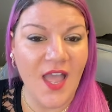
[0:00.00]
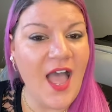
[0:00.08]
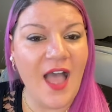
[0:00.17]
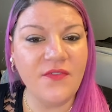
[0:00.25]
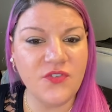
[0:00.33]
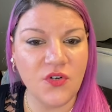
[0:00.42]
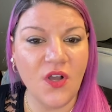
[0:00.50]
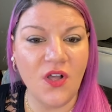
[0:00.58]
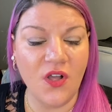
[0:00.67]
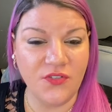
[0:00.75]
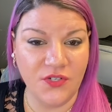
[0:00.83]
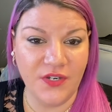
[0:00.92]
After
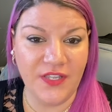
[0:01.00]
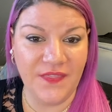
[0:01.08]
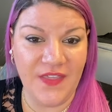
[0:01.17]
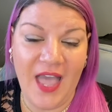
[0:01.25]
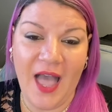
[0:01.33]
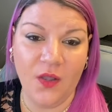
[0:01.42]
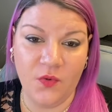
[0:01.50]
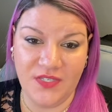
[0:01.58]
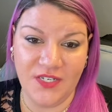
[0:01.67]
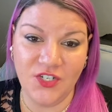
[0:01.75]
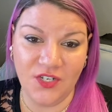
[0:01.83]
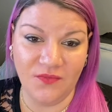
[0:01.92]
all, during the
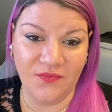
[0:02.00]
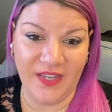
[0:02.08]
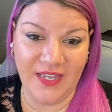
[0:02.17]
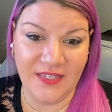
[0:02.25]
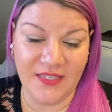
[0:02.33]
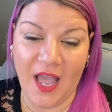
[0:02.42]
acquisition phase,